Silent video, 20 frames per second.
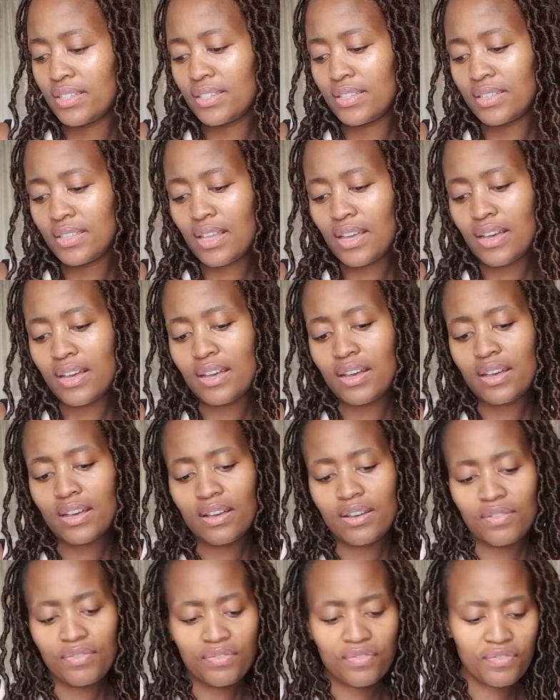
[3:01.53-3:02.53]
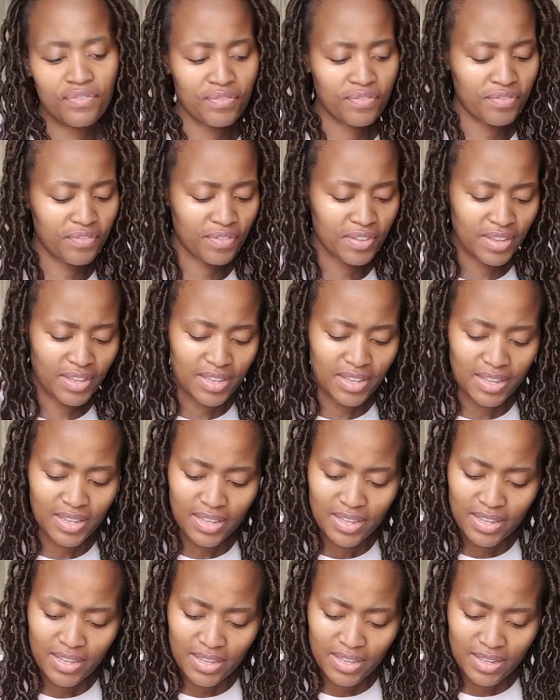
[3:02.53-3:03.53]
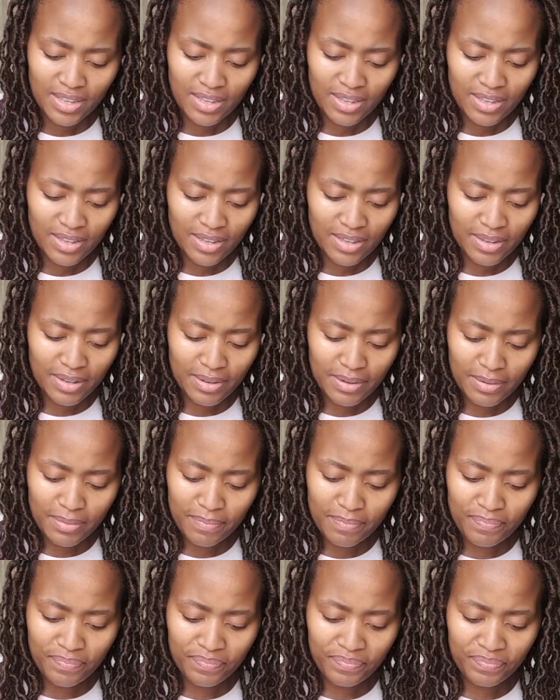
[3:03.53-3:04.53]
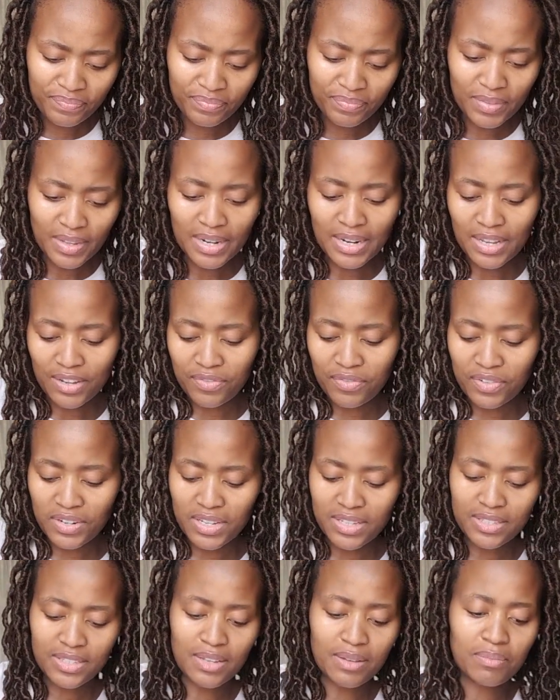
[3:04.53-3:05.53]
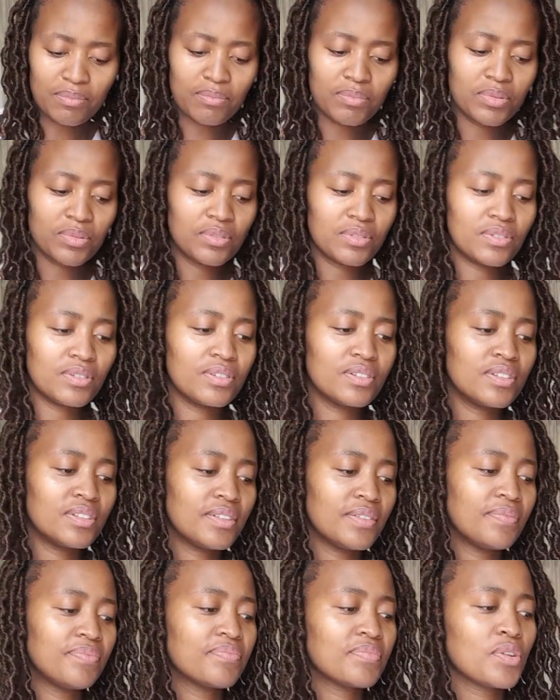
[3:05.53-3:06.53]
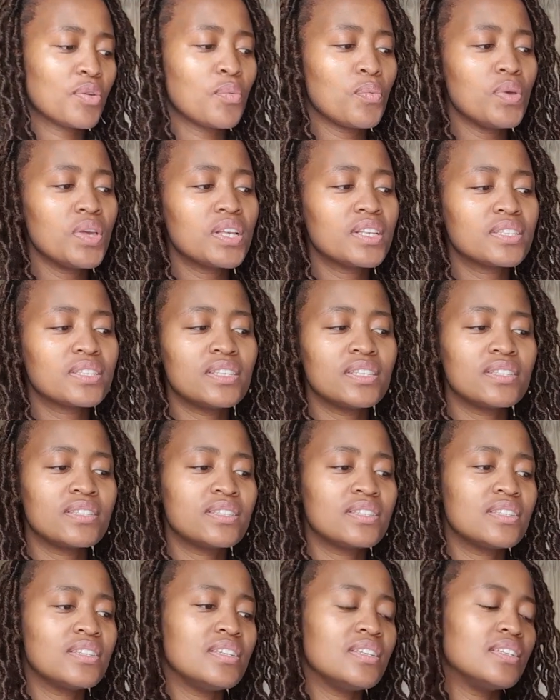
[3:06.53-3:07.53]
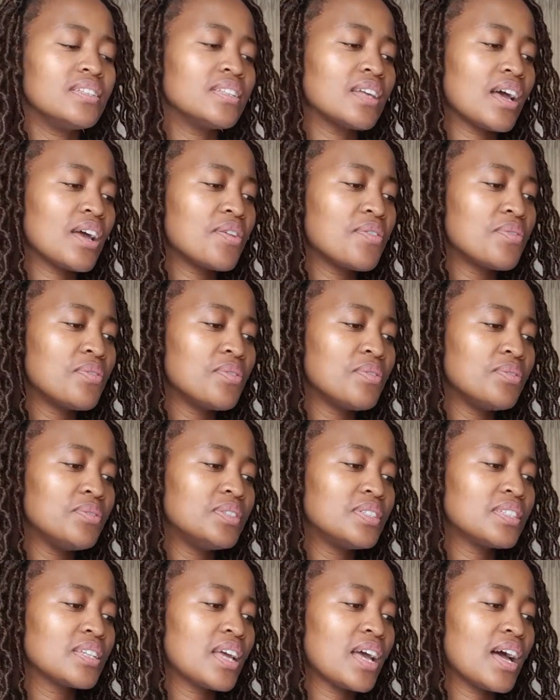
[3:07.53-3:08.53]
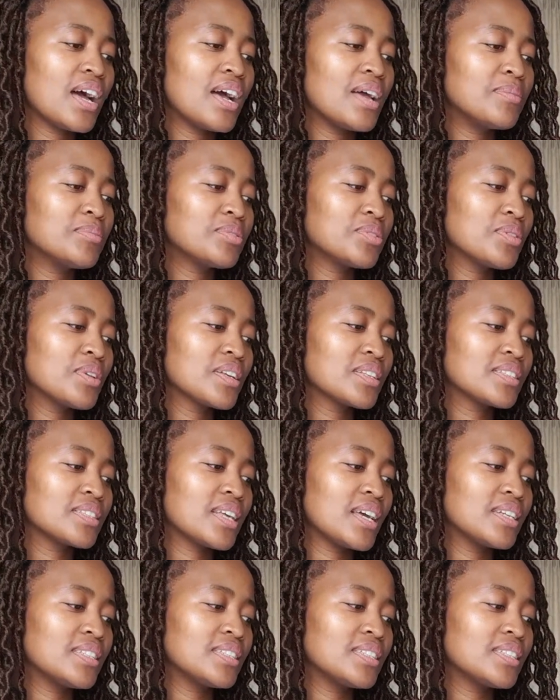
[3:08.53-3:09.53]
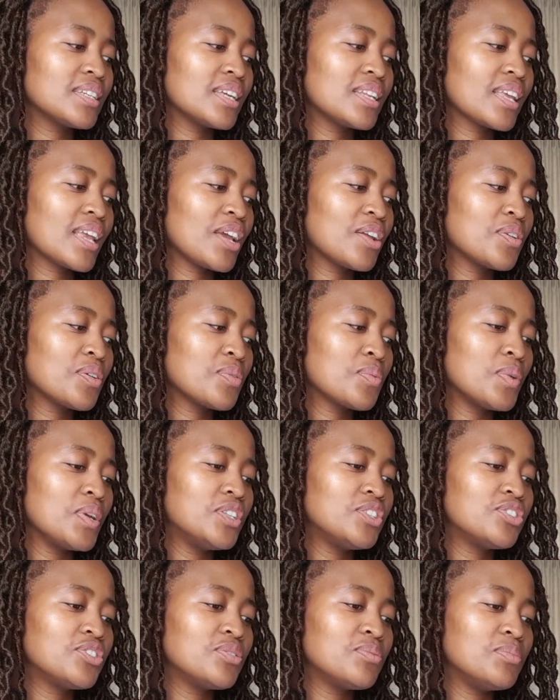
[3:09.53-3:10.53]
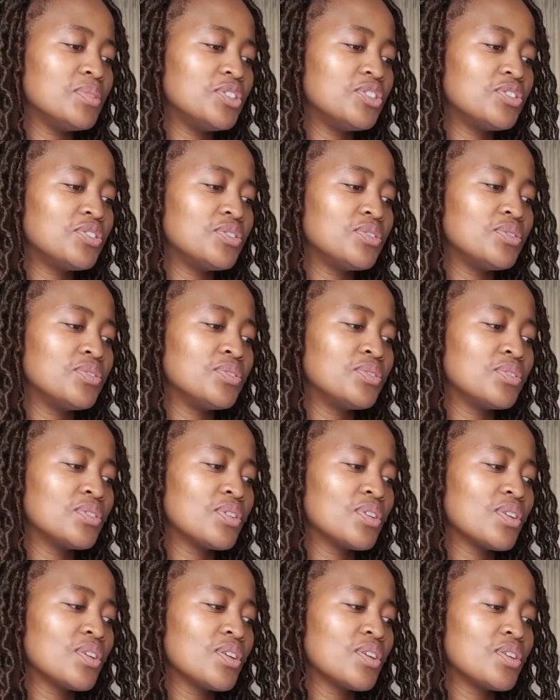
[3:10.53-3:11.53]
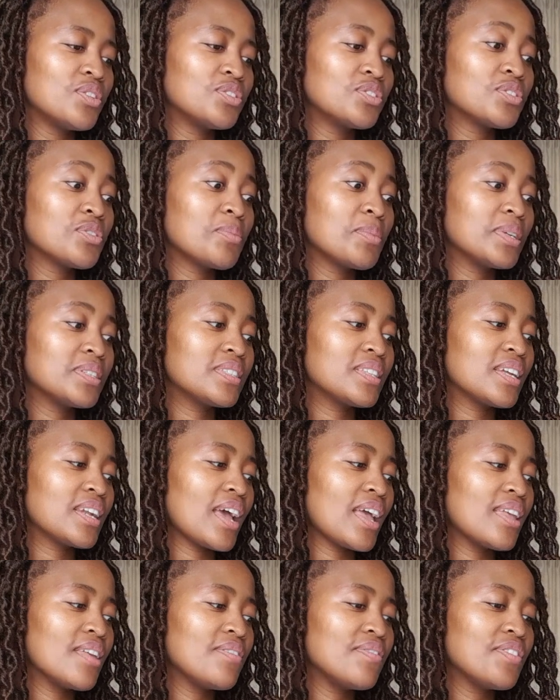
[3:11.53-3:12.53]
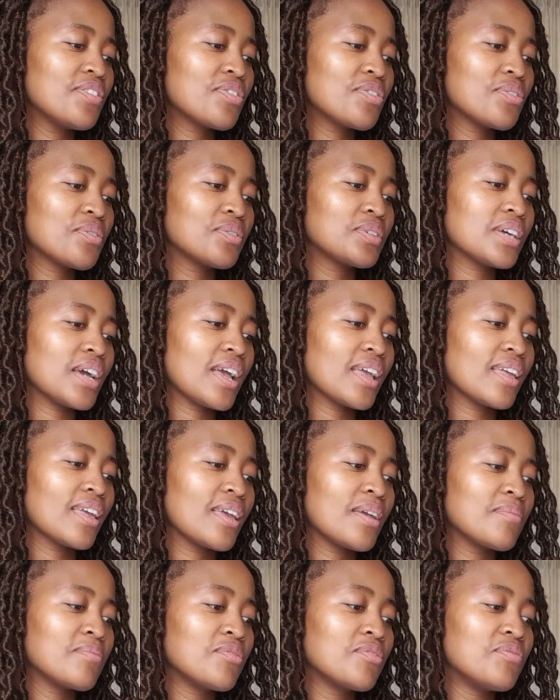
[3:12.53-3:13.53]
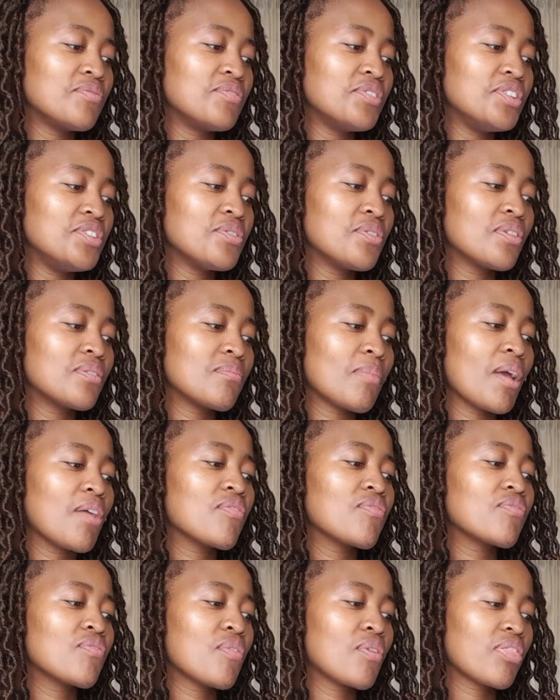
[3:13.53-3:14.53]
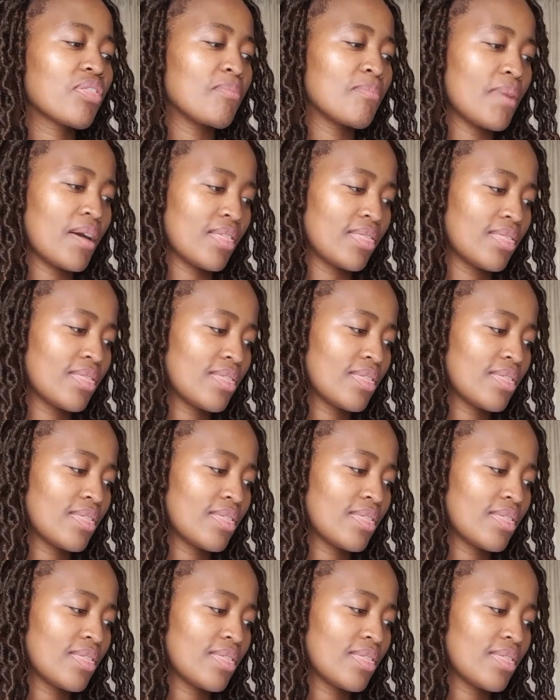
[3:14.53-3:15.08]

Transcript: stuff. Like for an example, week 16 I wrote, I'm so excited and cannot wait to meet you, so much that I even thought I am already on my fourth month,